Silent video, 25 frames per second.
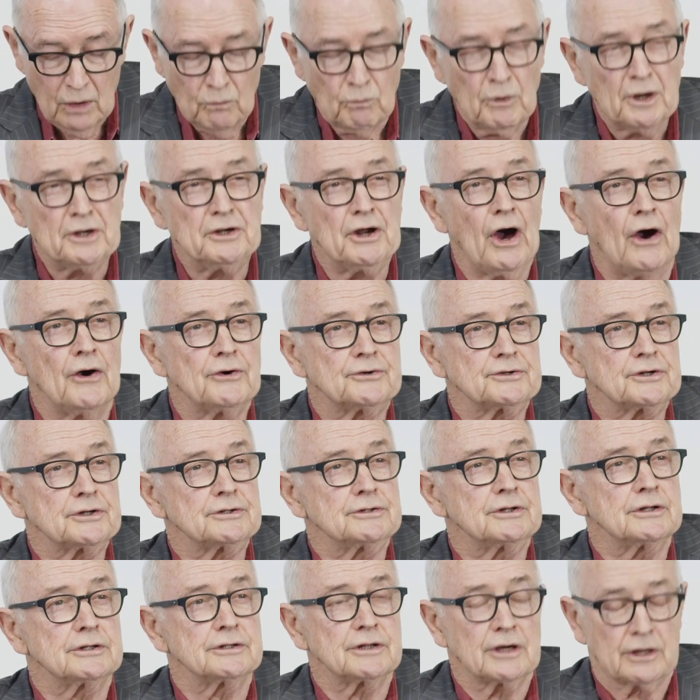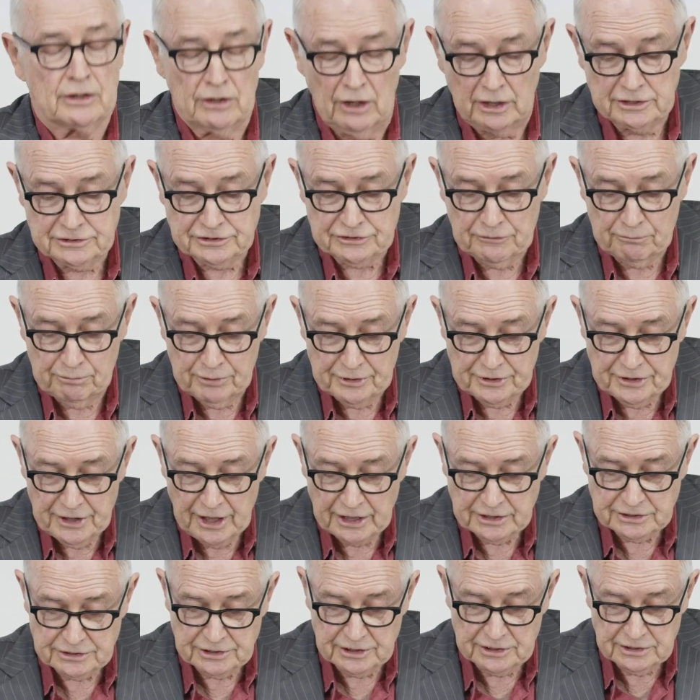We noted that the cost of
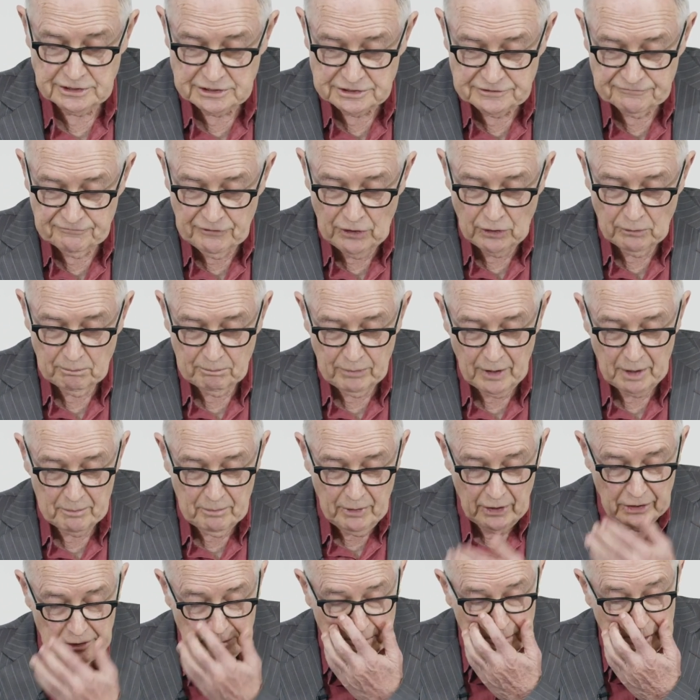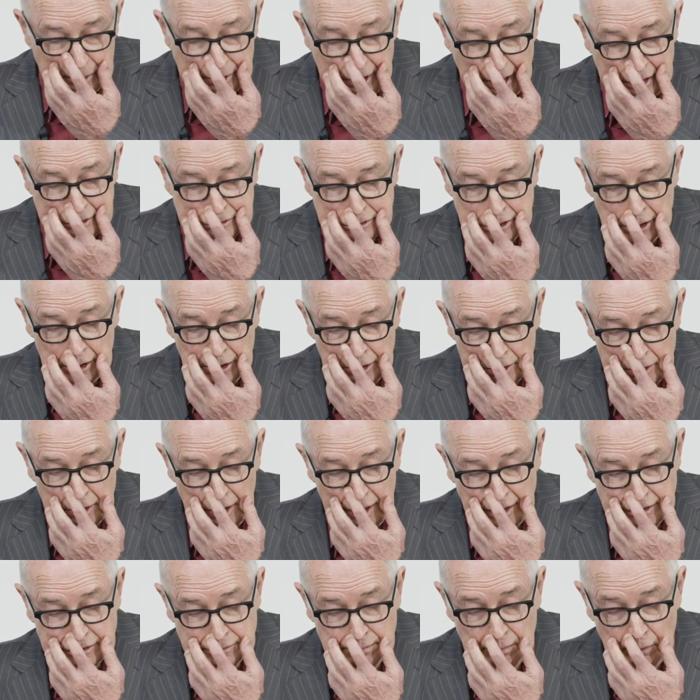protection is felt by both potential
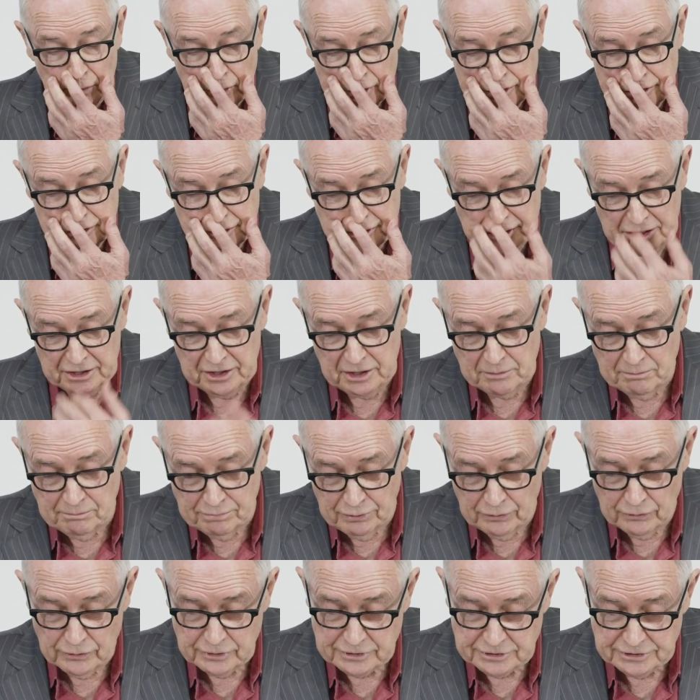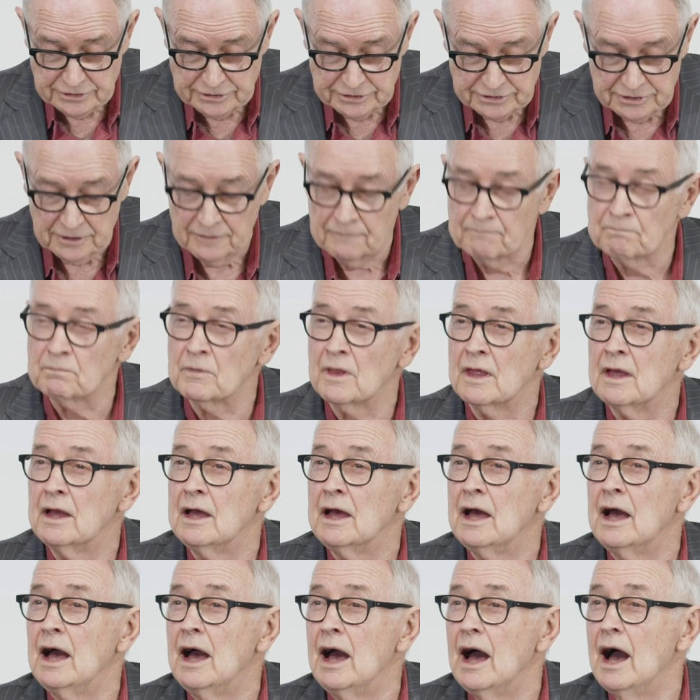exporters and importers,
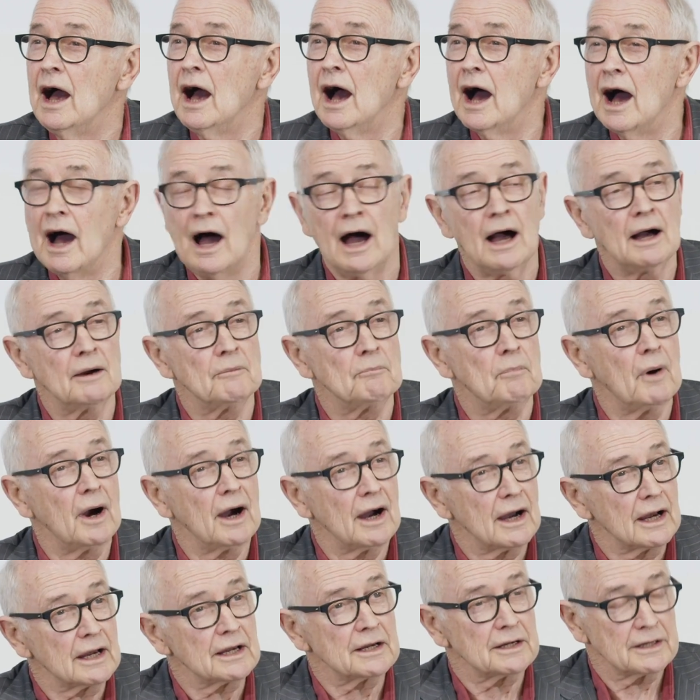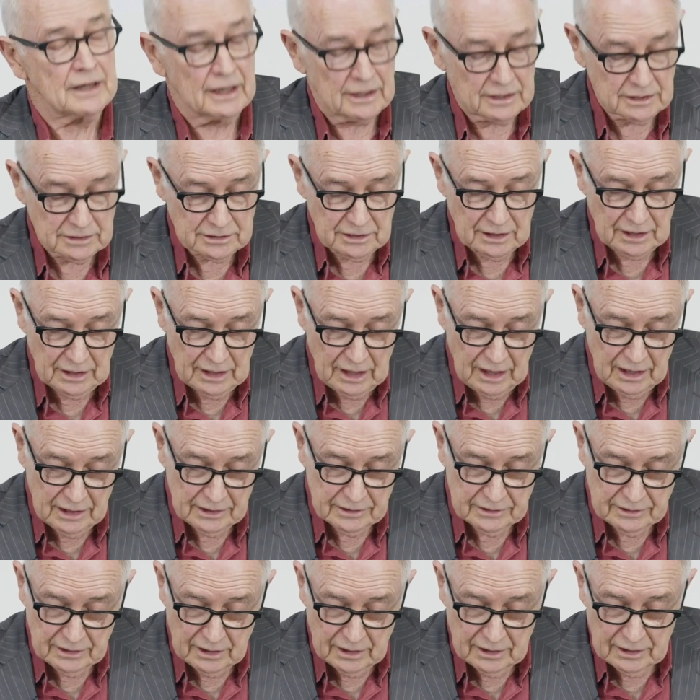
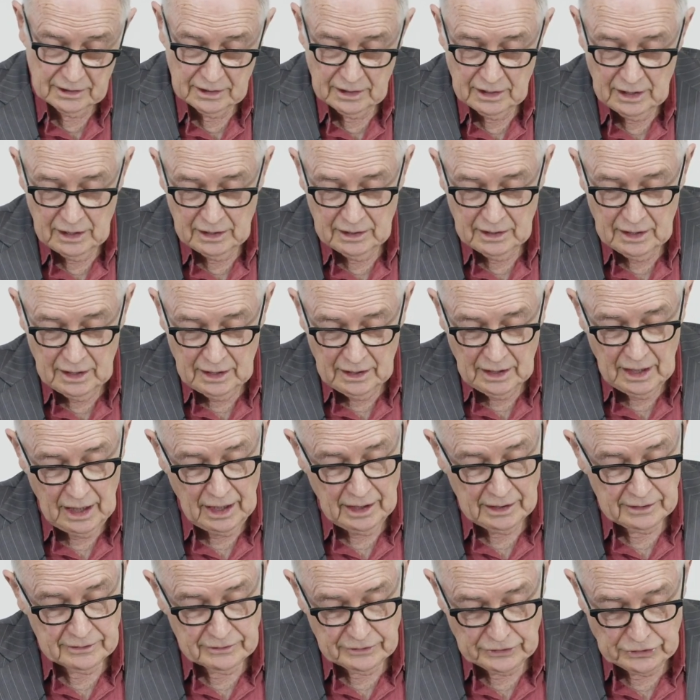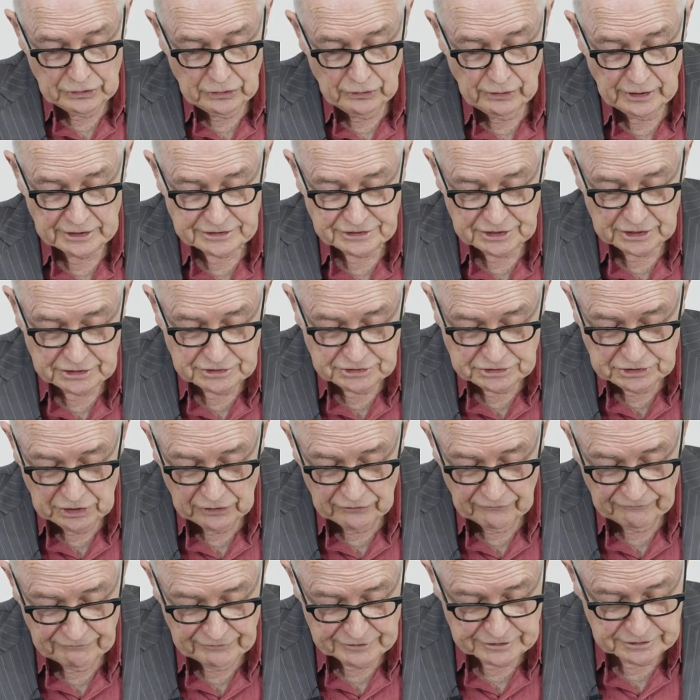by the US
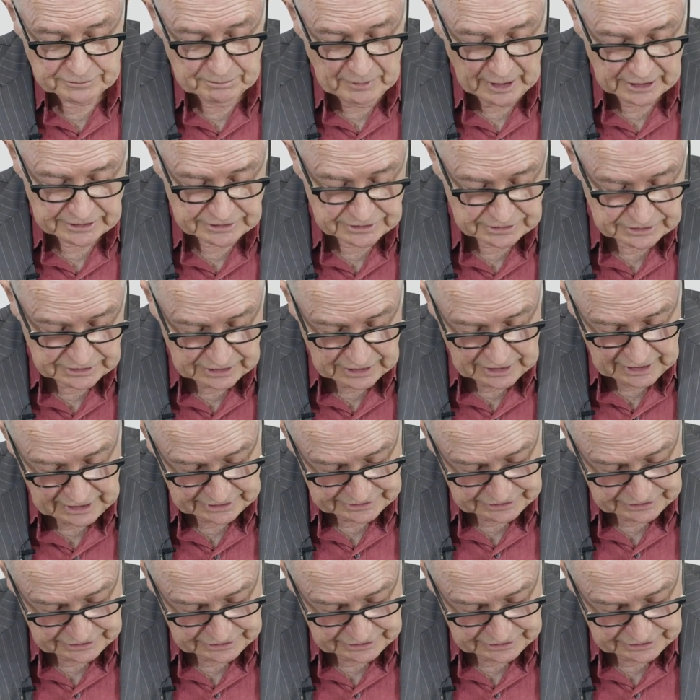itself as much as